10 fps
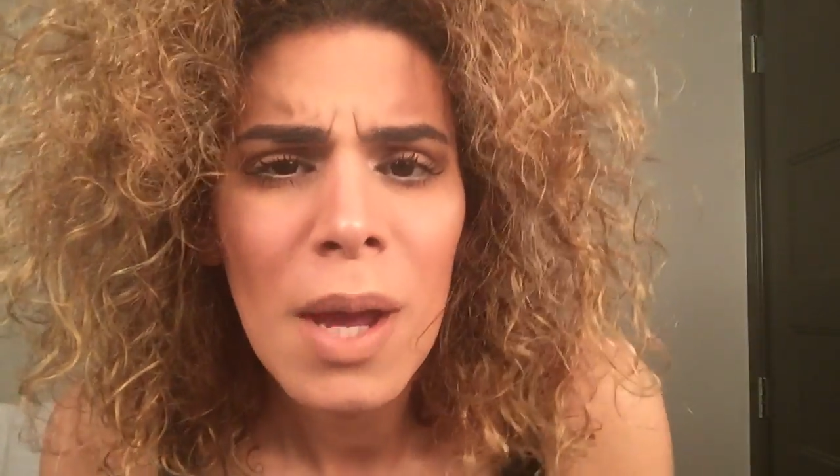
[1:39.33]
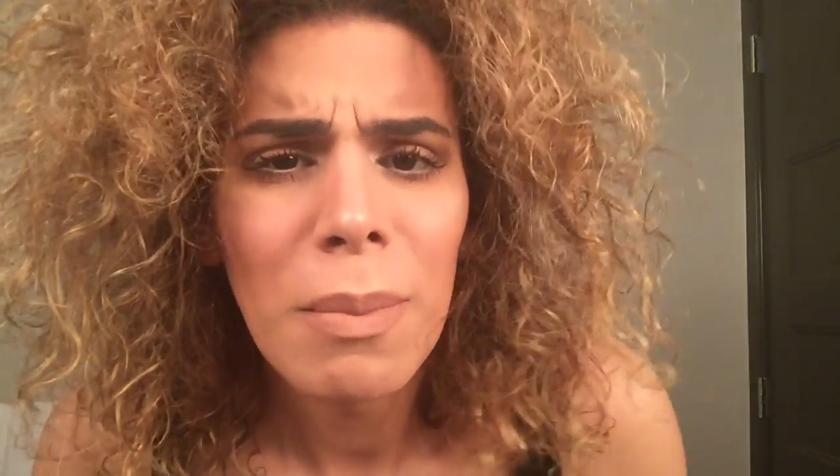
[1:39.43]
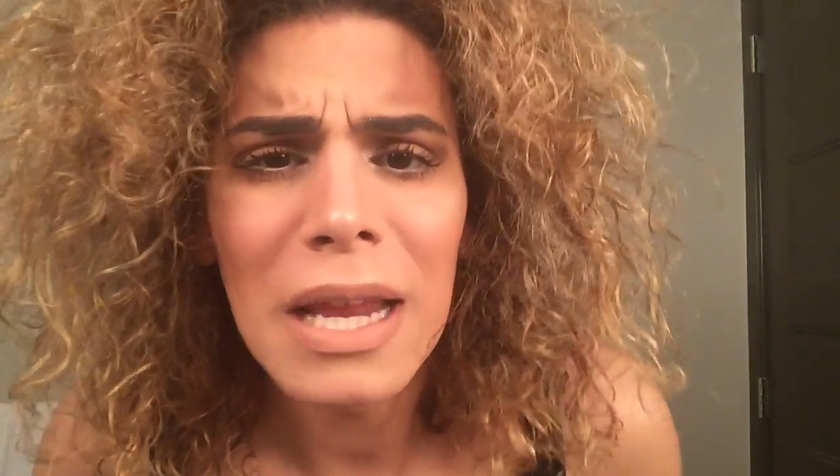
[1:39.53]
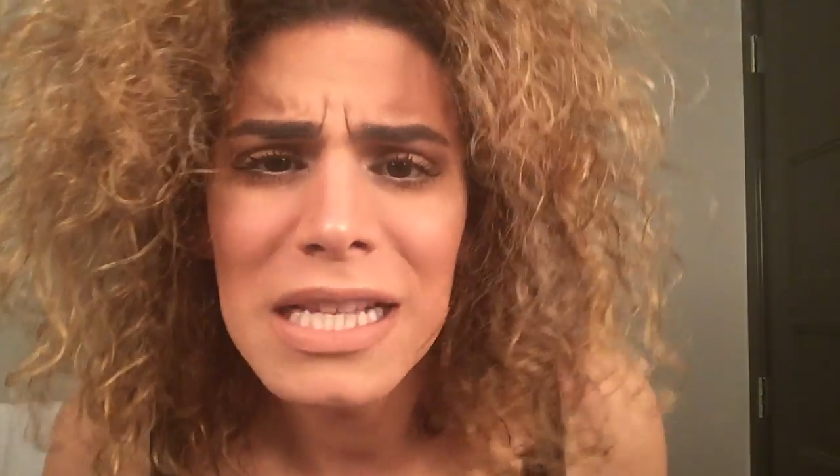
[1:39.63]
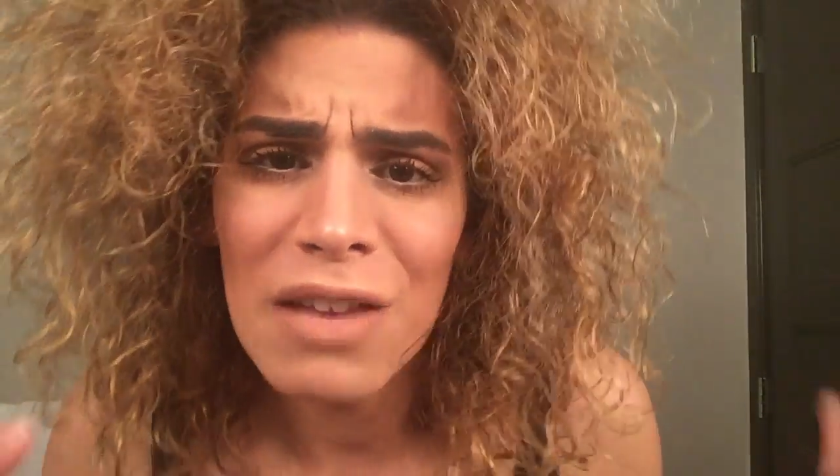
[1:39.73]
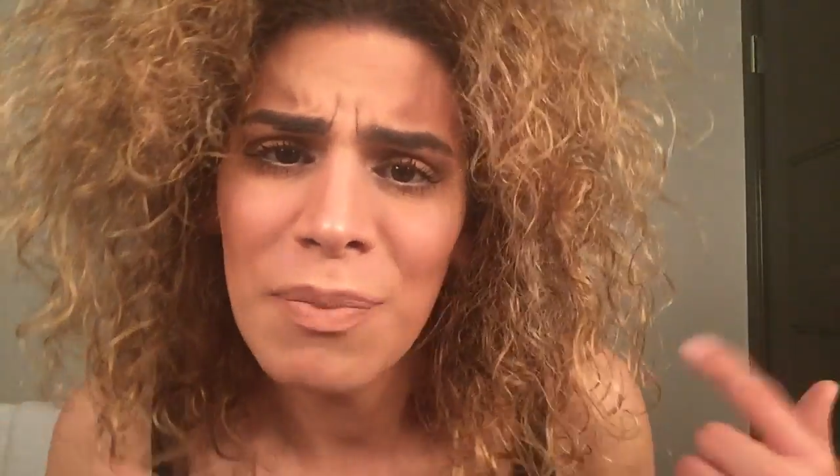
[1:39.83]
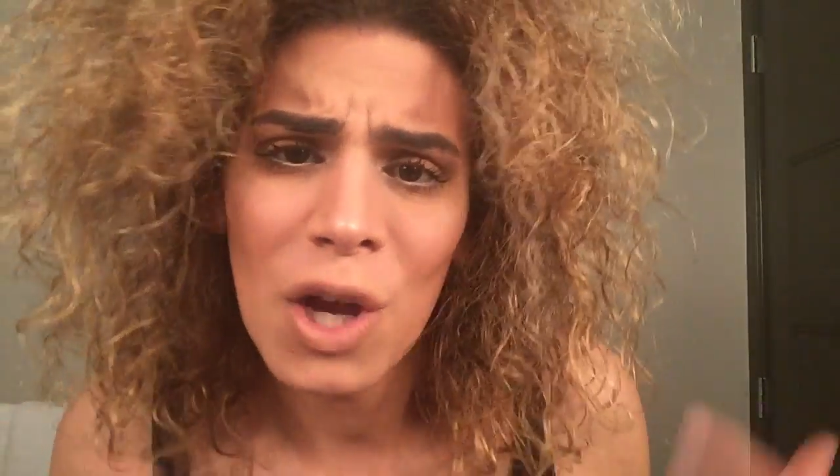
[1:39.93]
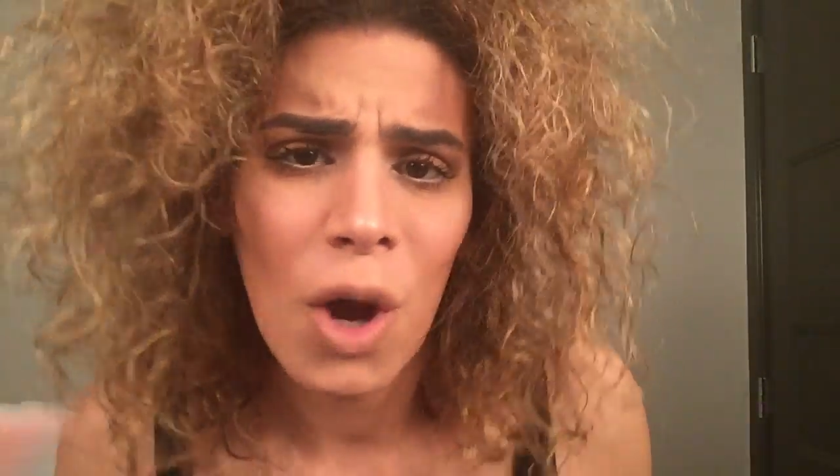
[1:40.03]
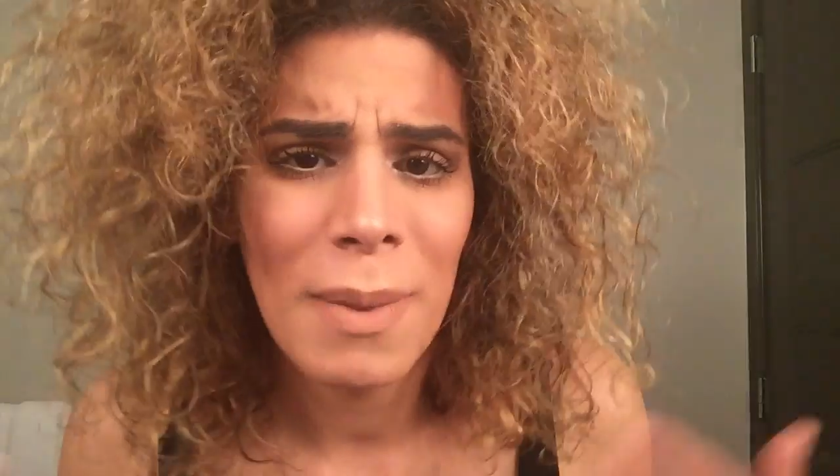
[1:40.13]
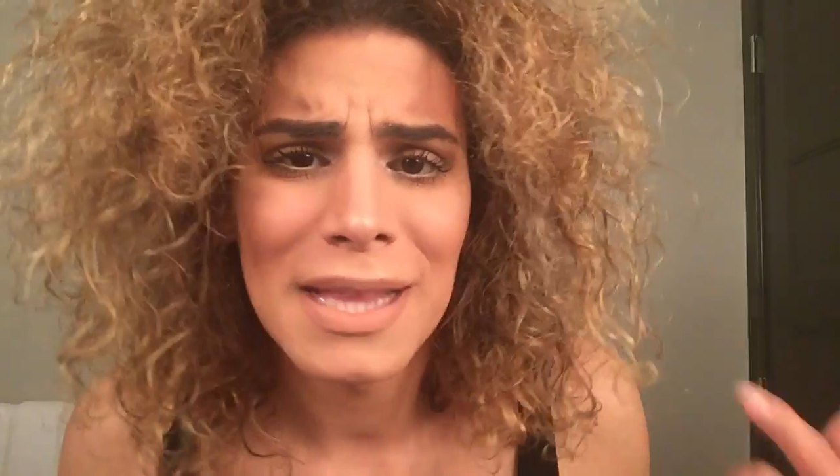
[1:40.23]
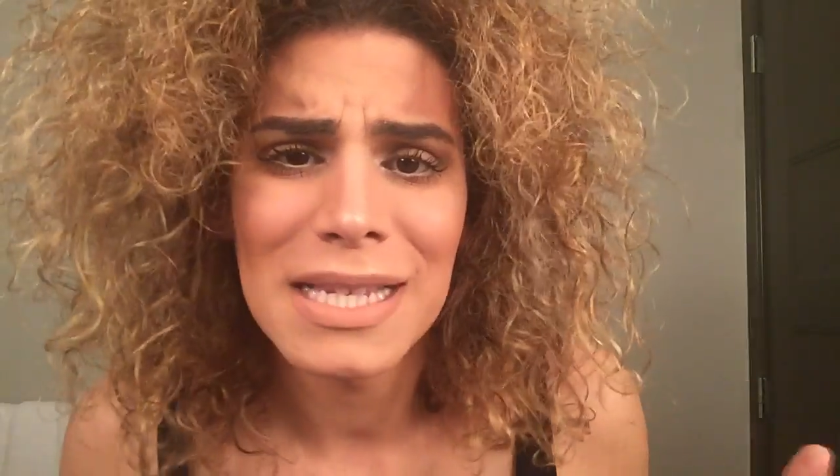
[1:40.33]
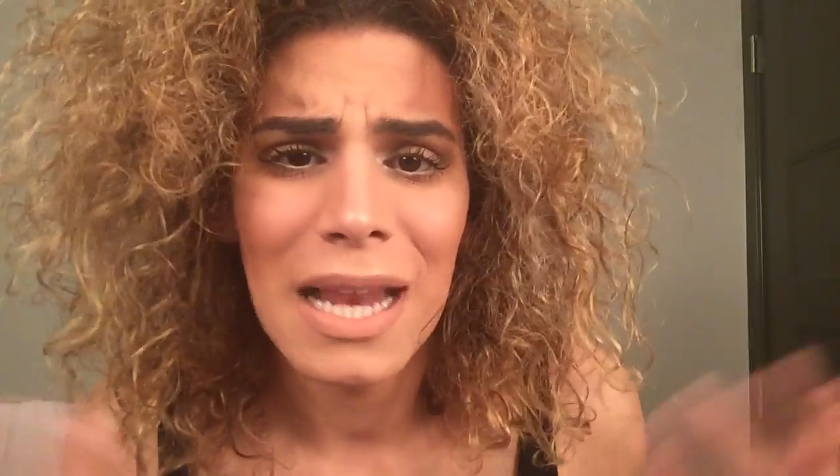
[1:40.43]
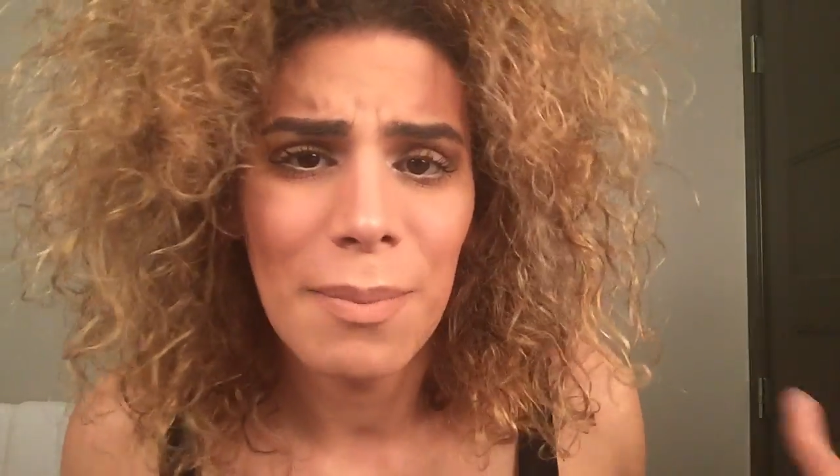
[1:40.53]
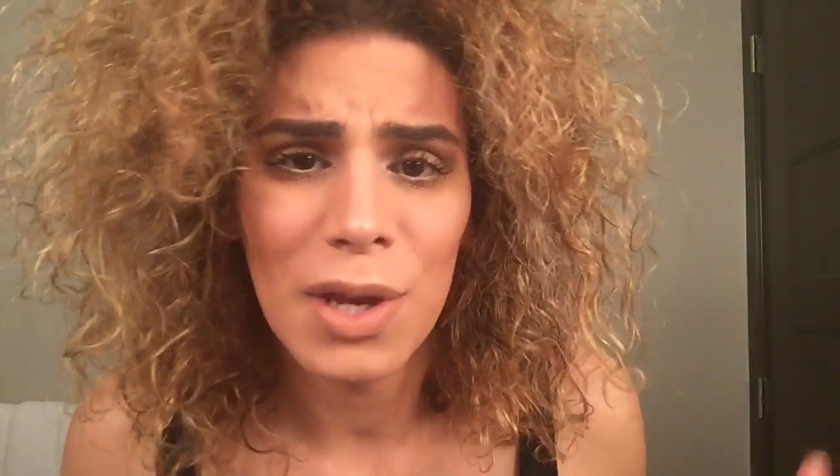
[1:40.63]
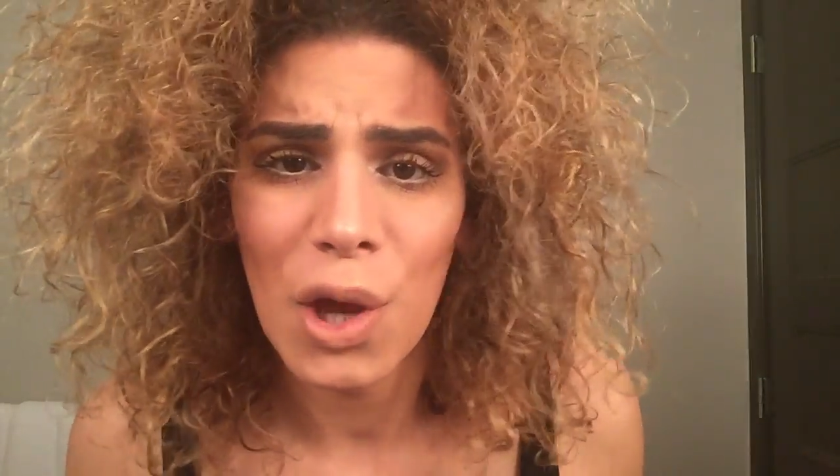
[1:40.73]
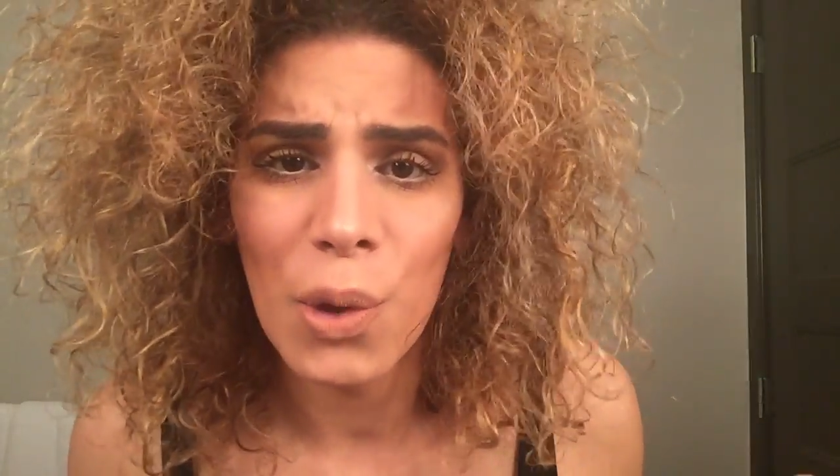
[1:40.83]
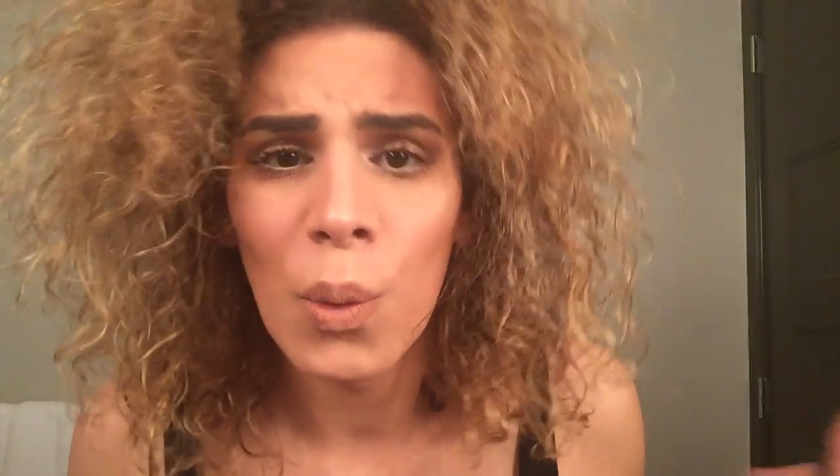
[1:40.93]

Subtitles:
Please leave me comments and let me know